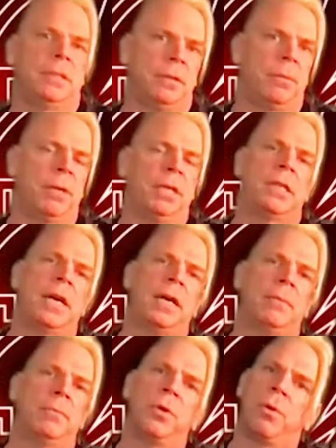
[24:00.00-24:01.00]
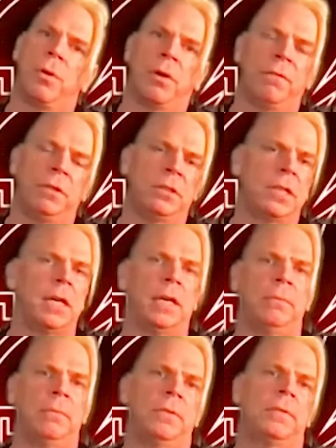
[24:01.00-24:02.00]
you? Many times or a few
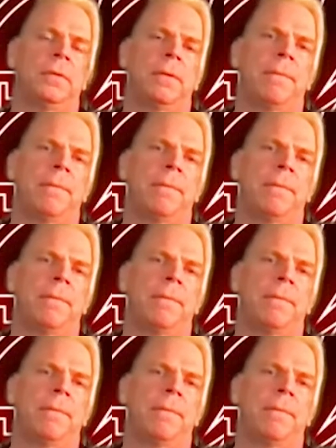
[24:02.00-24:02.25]
times?